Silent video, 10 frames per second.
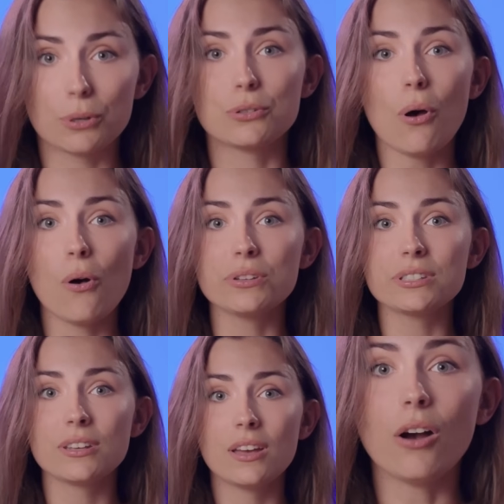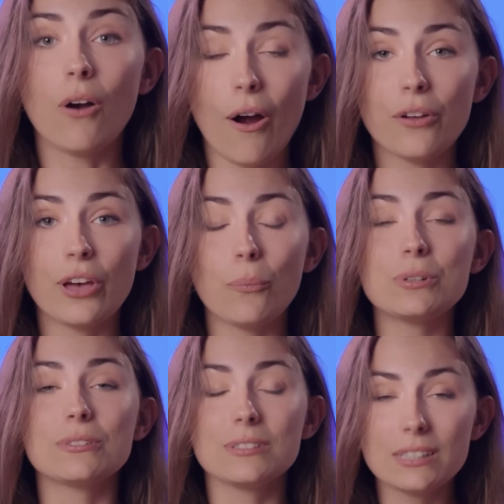The result? A car that
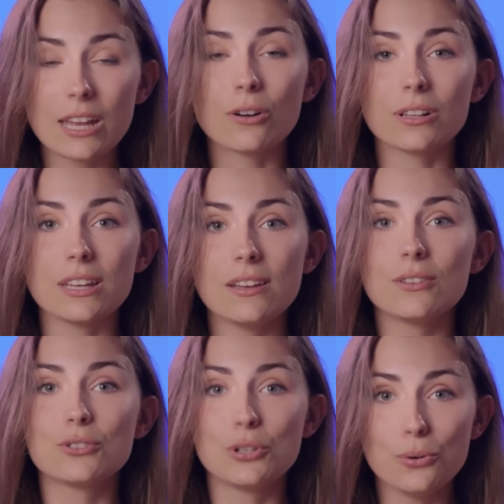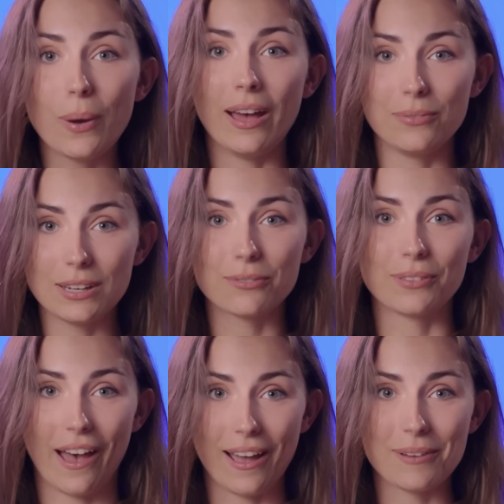was literally too heavy to
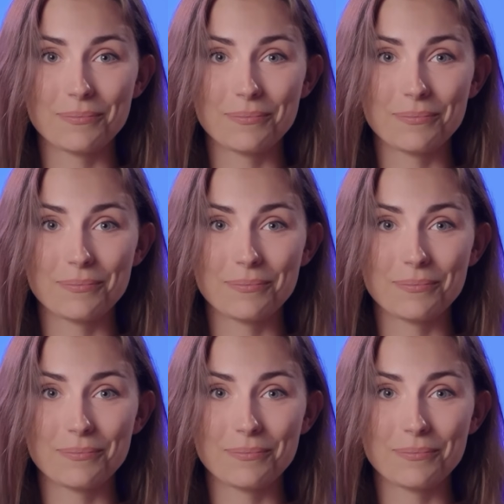fly.